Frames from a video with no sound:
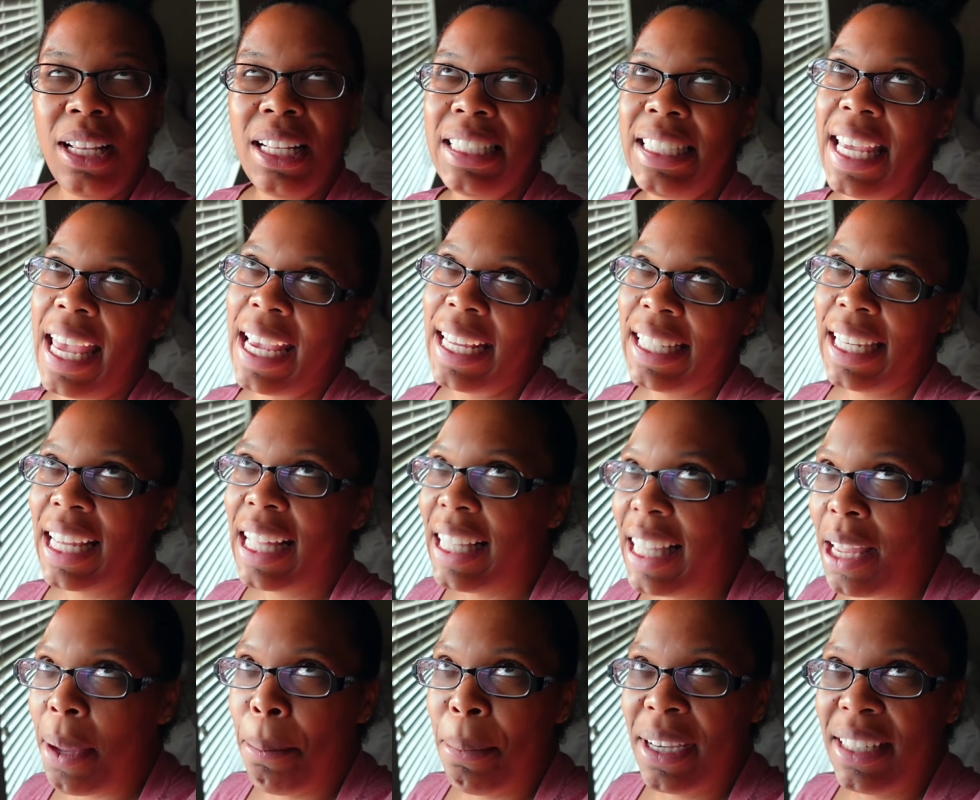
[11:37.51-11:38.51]

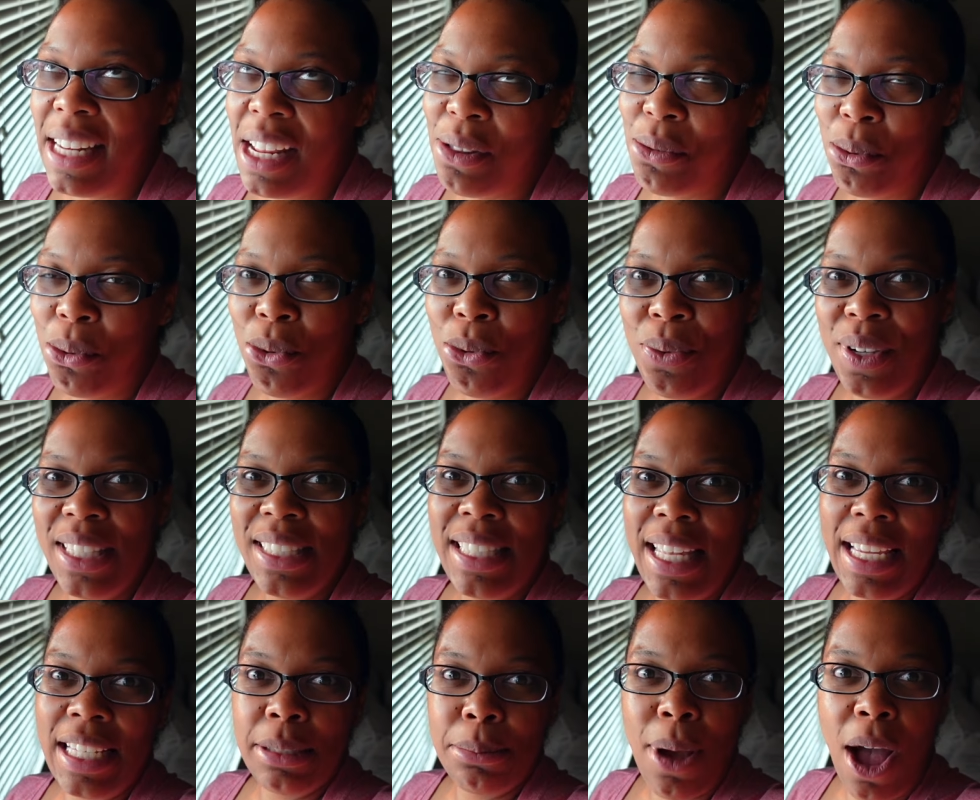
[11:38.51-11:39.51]
technically Monday through
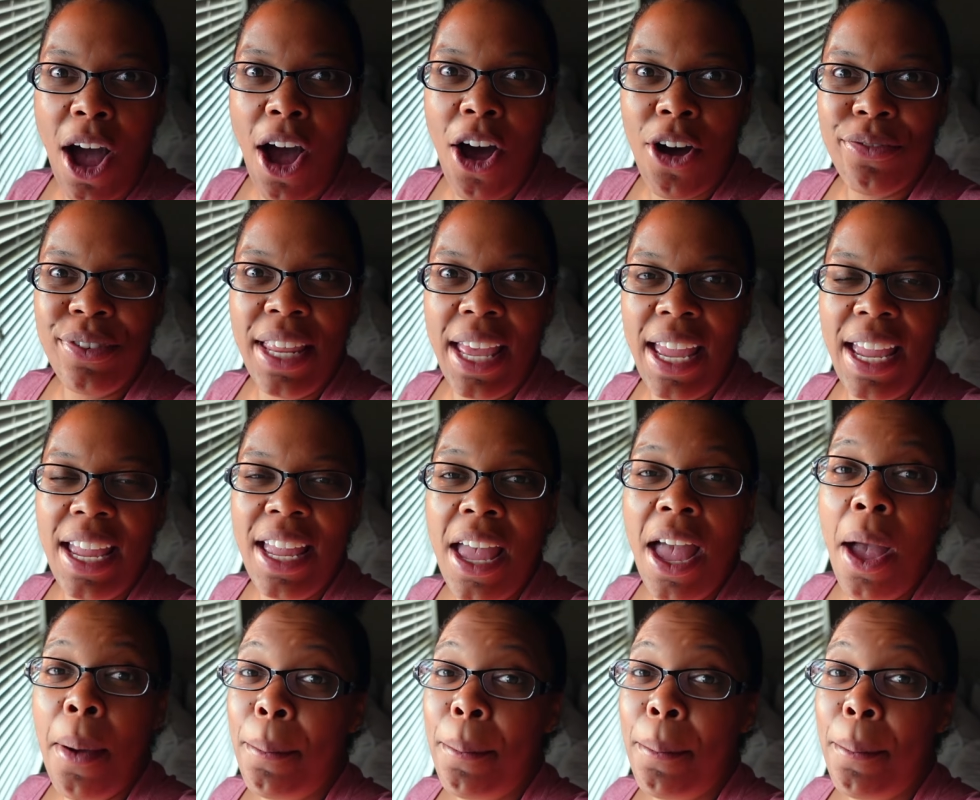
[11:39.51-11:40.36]
Wednesday is my off day,